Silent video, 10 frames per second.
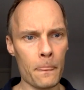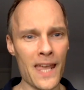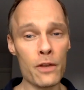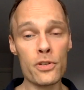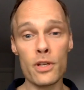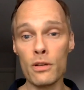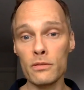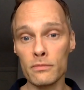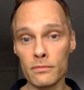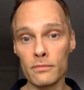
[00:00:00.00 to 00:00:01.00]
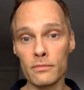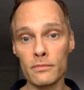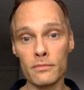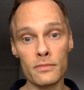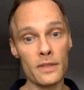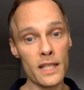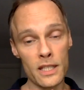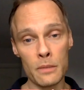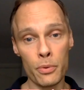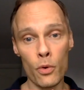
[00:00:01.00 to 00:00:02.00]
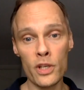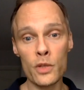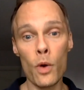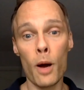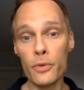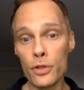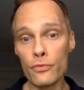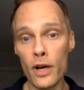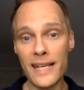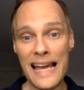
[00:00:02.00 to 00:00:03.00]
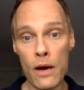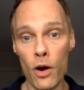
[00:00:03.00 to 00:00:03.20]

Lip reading: also, this is important. This is what I'm doing right now.